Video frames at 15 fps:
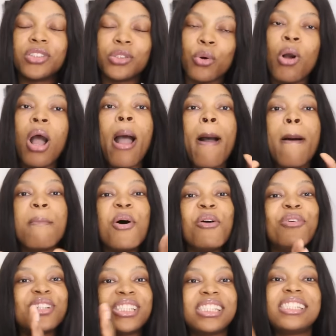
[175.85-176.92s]
So,
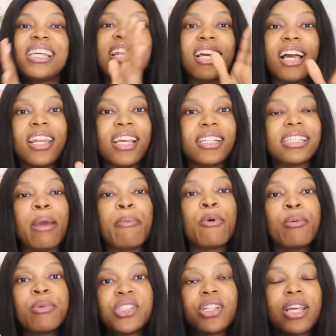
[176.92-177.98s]
but for Cee-C and Alex, I
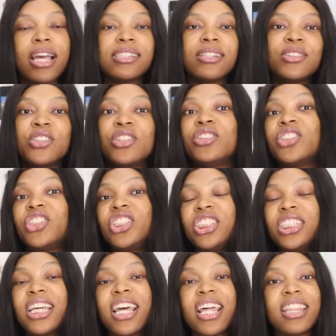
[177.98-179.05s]
promised you guys I was going to
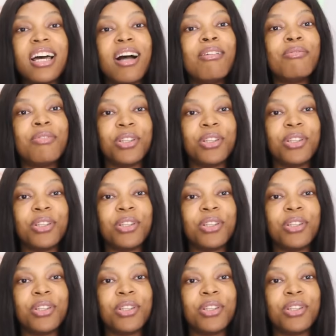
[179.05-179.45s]
share that